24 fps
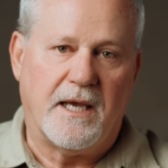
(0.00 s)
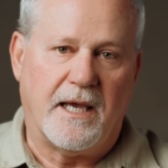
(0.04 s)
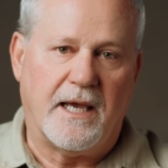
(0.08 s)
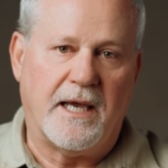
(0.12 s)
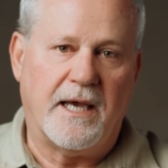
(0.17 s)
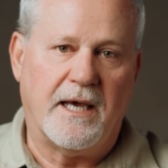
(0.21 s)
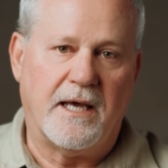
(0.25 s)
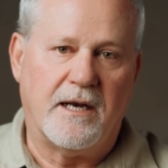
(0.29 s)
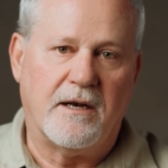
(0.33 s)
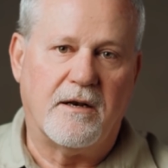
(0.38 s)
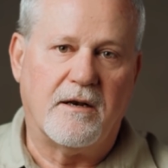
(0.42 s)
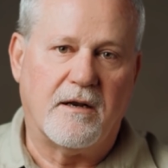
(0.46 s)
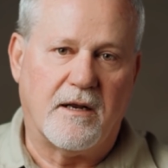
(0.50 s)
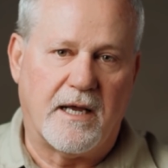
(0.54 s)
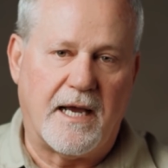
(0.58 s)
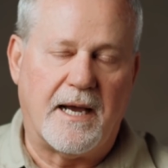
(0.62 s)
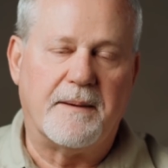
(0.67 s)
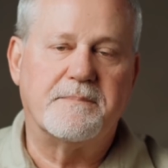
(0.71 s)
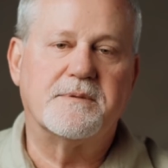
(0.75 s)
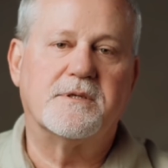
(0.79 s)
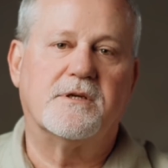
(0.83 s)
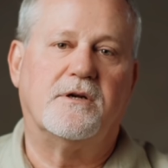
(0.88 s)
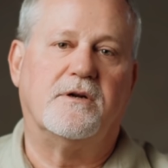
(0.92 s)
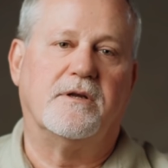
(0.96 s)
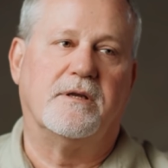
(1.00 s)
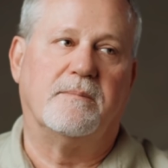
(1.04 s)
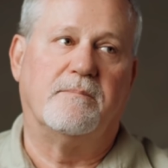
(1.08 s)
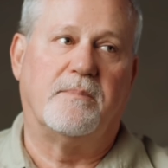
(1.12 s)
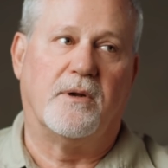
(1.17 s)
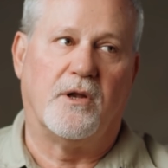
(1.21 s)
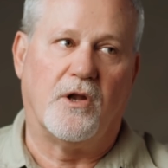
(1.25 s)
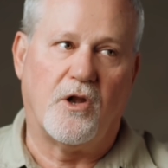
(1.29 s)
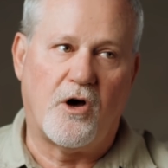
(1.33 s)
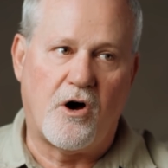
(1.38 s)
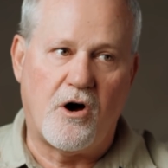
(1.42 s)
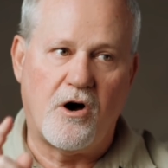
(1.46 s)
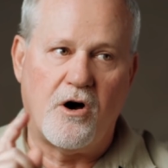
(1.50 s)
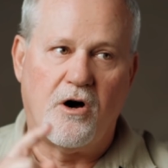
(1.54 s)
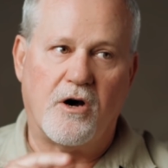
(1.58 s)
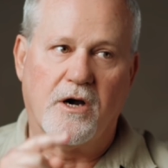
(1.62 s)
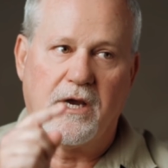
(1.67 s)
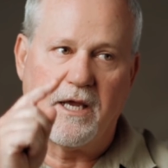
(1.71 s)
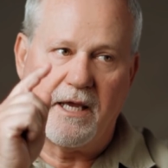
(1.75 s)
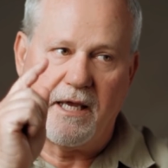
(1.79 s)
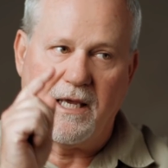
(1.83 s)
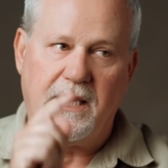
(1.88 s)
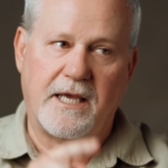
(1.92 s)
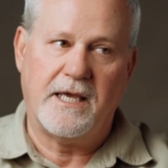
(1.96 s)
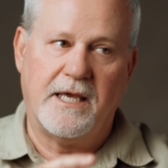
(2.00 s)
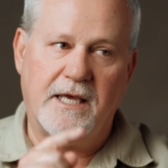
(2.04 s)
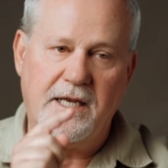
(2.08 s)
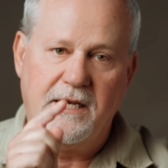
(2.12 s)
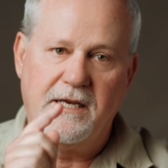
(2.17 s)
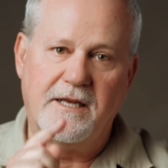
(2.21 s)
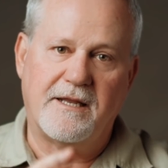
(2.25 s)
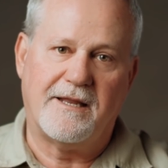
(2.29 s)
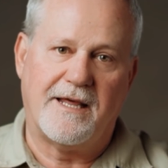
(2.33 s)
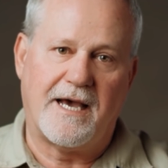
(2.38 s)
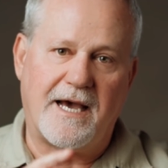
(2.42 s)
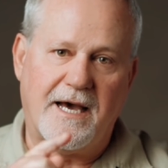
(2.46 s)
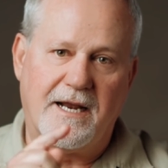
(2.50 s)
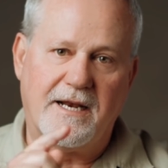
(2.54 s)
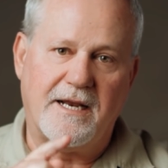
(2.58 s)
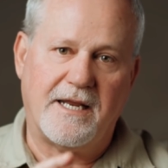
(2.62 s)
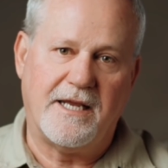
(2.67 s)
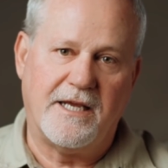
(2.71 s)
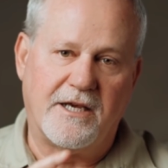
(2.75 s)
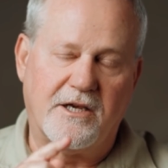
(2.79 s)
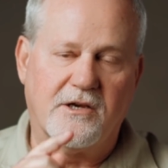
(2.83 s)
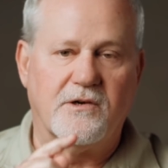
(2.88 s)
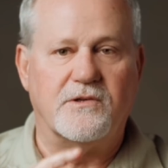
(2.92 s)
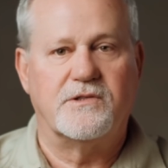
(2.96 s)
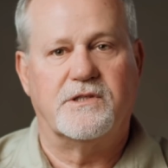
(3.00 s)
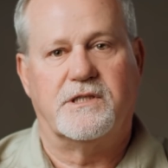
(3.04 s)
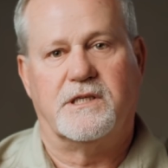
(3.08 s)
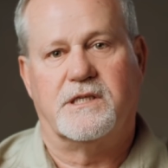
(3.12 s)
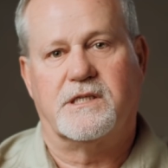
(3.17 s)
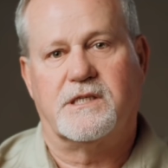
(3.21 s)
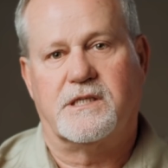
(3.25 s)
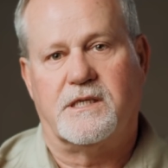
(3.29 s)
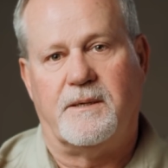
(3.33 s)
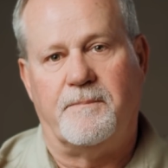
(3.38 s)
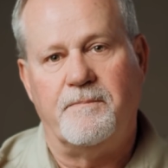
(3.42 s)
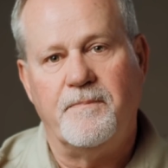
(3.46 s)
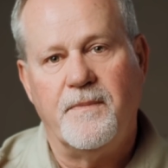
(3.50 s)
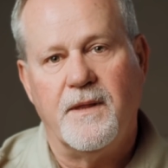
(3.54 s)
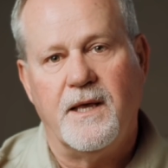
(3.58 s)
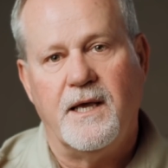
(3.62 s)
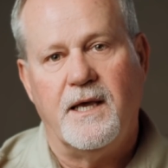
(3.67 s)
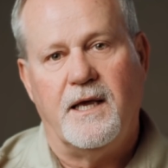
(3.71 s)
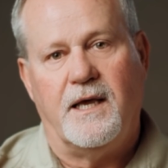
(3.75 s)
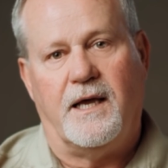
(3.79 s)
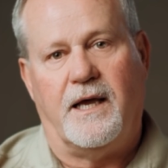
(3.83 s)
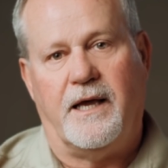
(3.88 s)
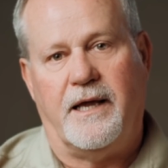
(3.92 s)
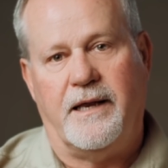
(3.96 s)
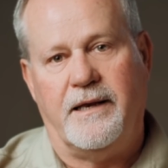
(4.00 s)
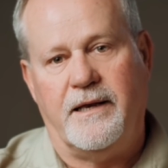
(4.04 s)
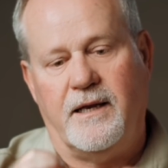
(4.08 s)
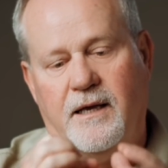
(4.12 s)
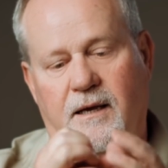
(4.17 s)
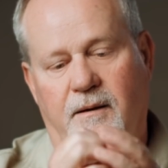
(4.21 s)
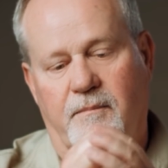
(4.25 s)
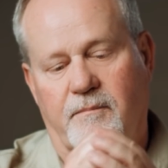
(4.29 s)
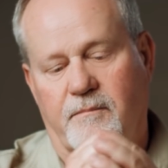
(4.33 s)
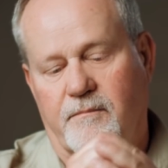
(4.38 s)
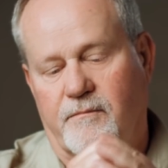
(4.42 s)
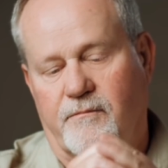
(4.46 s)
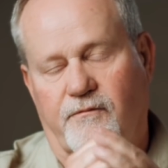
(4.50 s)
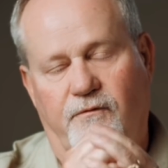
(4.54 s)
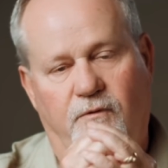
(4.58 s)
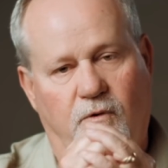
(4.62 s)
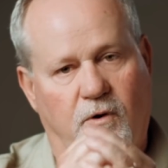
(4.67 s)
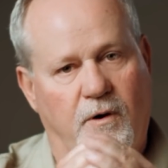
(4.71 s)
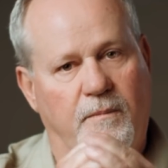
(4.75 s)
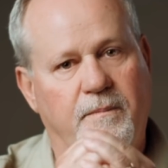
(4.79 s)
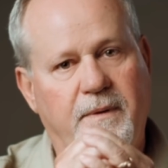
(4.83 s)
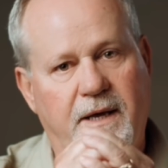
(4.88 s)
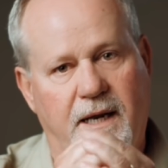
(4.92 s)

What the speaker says: and absolutely belong in that ecosystem. And you form